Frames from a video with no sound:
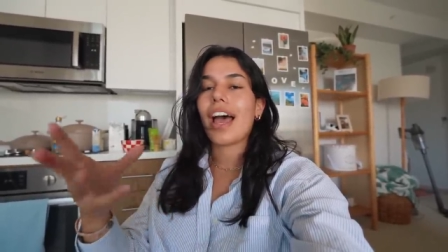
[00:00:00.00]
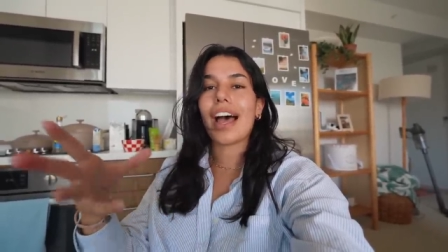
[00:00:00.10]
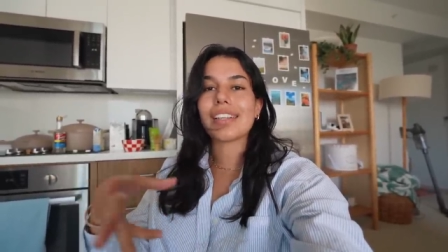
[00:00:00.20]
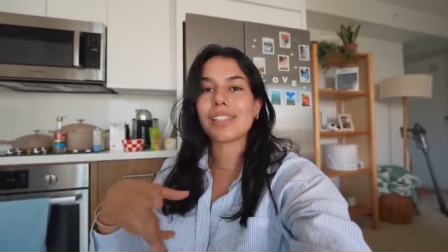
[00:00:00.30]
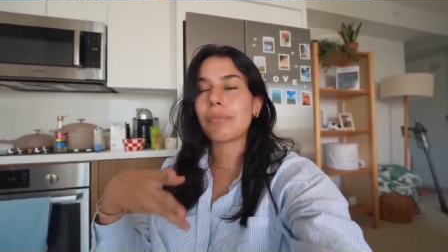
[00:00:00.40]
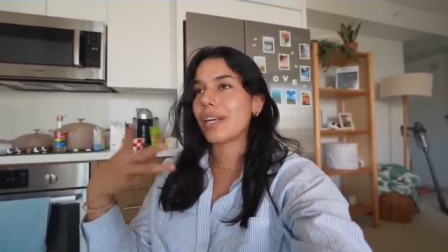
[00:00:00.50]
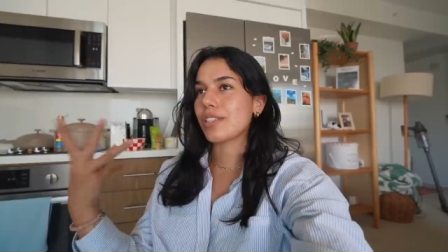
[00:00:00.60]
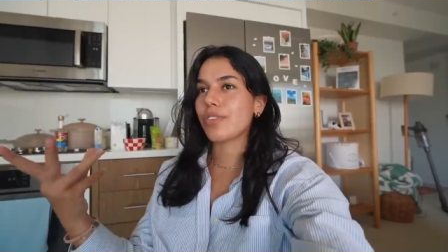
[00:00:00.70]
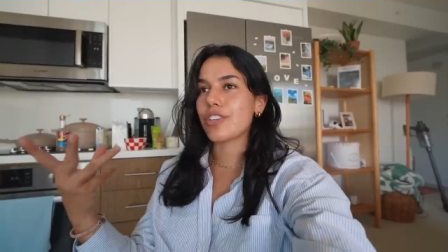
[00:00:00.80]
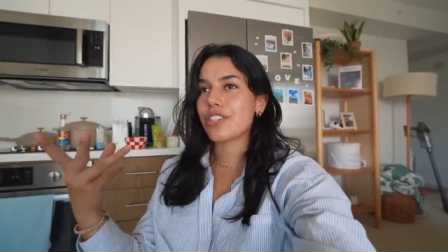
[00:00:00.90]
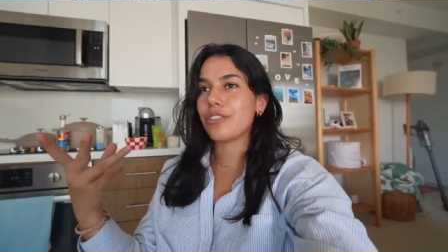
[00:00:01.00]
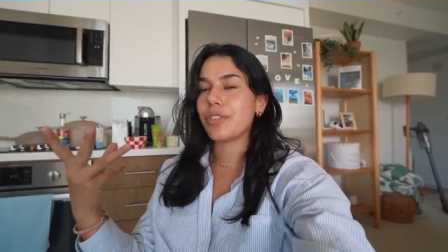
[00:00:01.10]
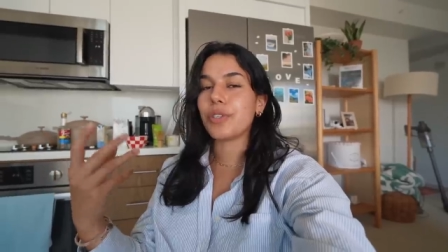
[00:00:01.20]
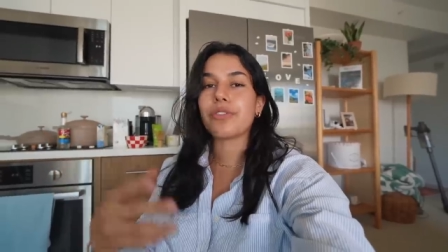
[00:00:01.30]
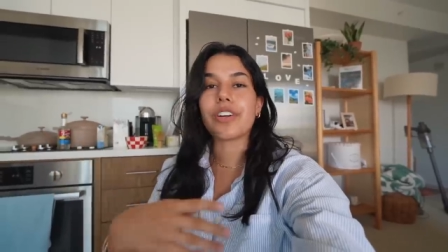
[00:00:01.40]
as the best version of
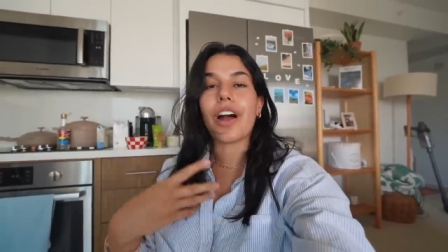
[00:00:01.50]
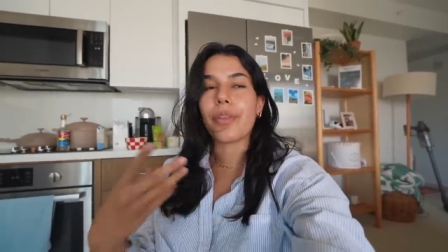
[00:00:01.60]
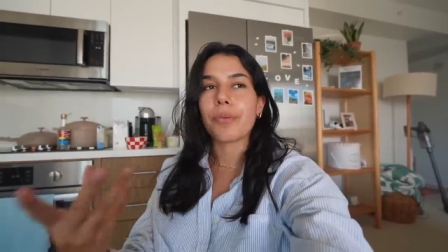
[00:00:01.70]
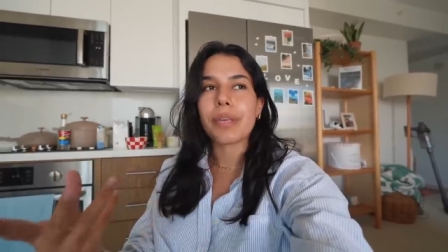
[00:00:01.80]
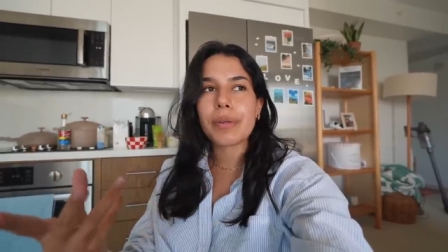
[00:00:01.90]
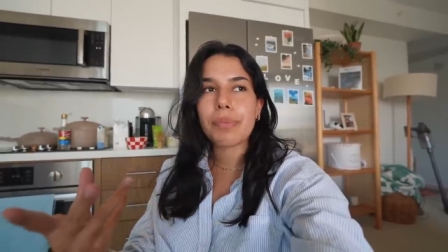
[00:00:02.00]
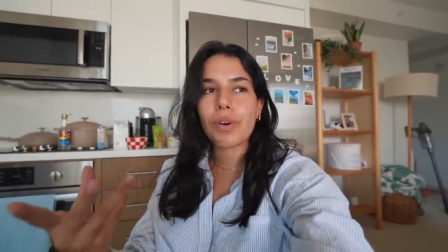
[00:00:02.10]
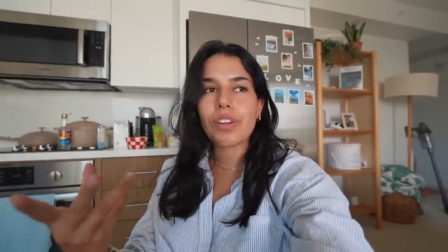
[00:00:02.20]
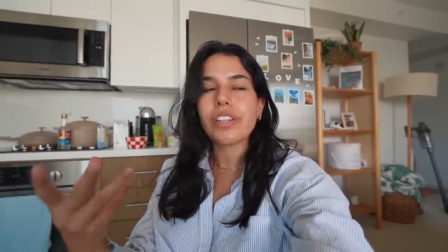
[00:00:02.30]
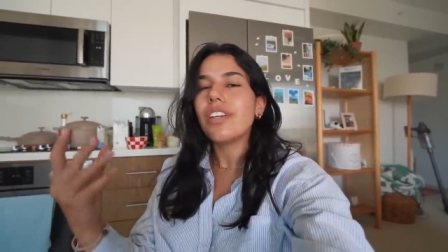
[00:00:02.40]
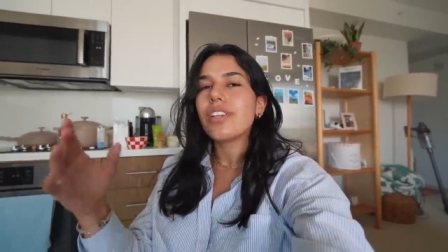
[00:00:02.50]
you for other people.